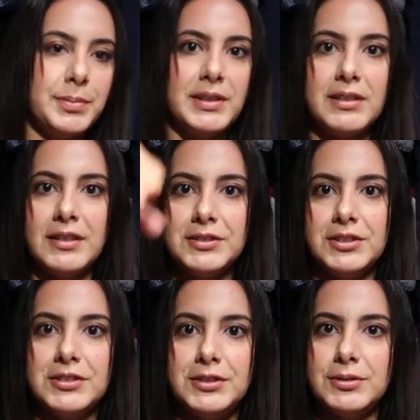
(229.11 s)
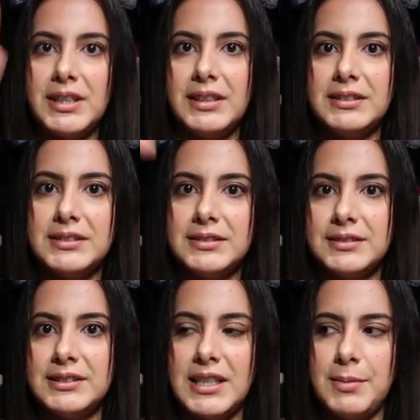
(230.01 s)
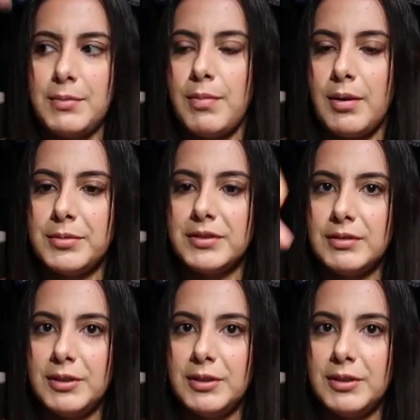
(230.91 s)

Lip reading: put it onto your suitcase thingy-bobber,